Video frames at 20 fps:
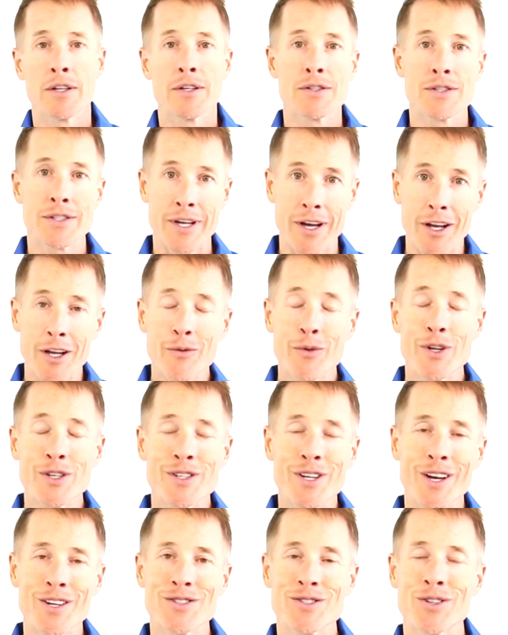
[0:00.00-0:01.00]
Salivary
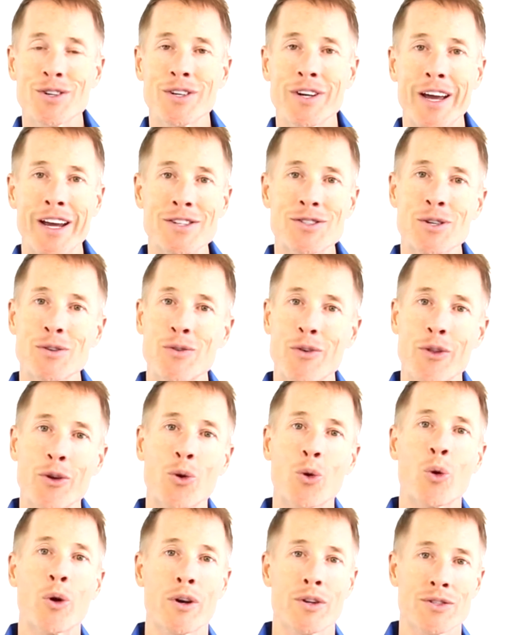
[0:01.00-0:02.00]
tests are nicer for the
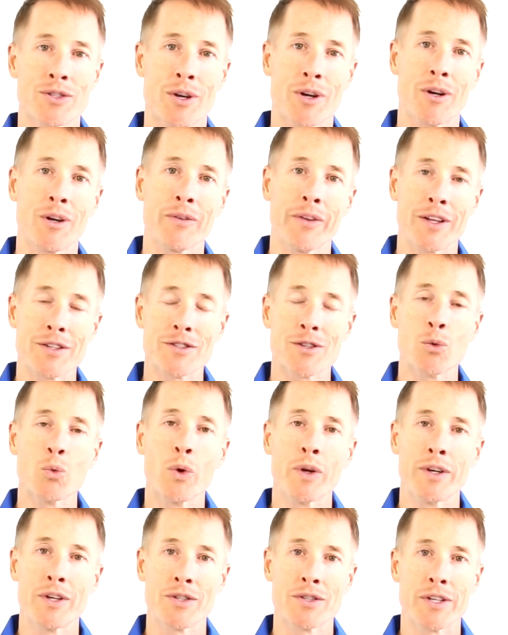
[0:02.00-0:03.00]
cortisol. That's the
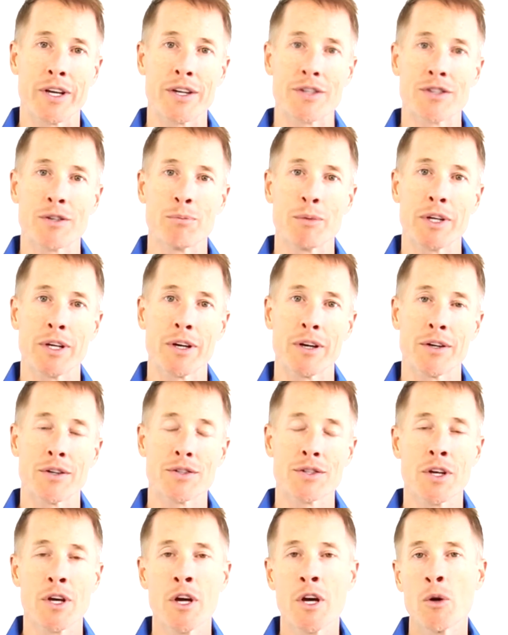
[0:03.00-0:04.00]
one distinction,
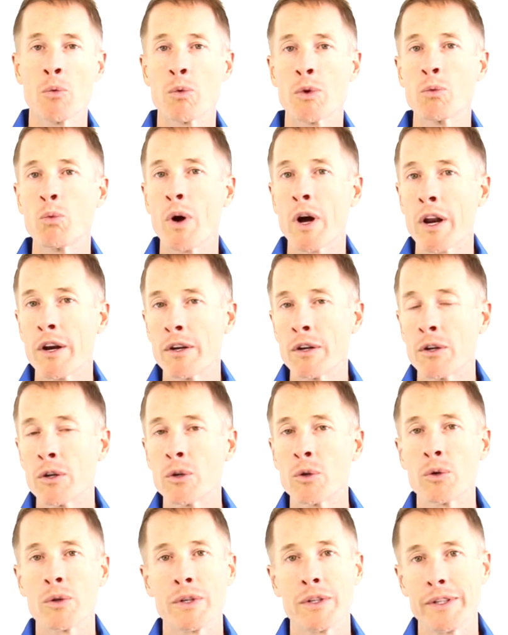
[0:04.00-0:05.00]
because we want to
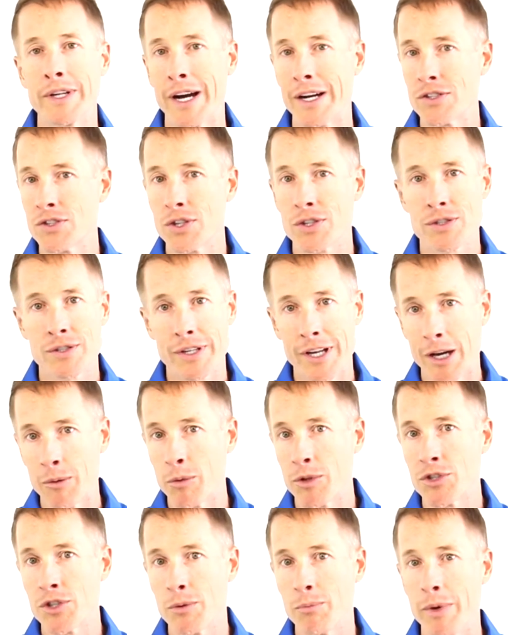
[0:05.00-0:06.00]
know not just how
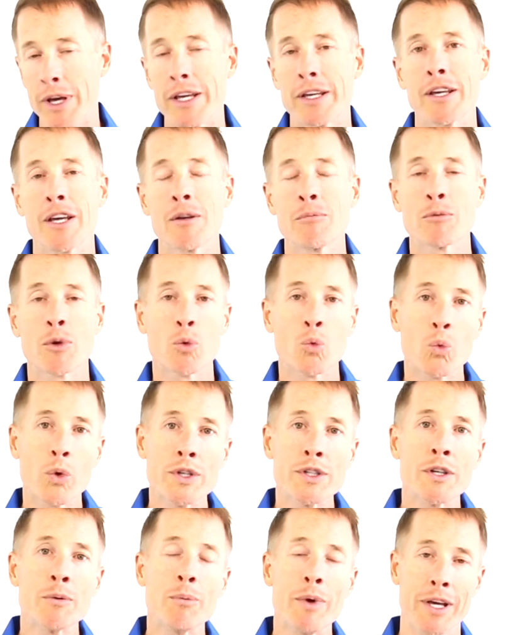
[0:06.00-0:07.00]
much you're making, but
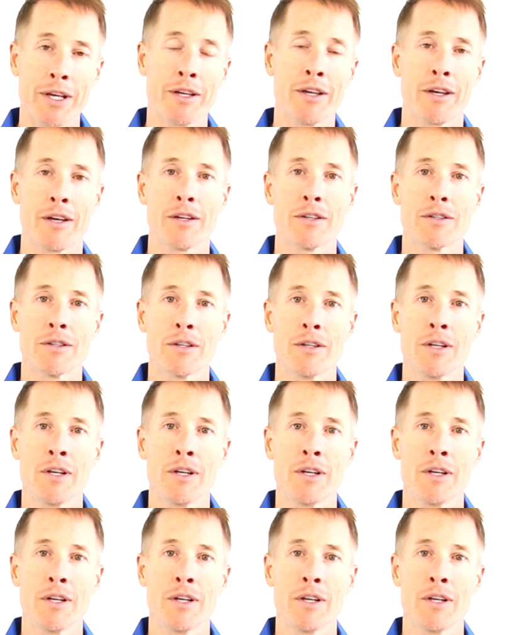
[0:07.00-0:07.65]
when you're making it.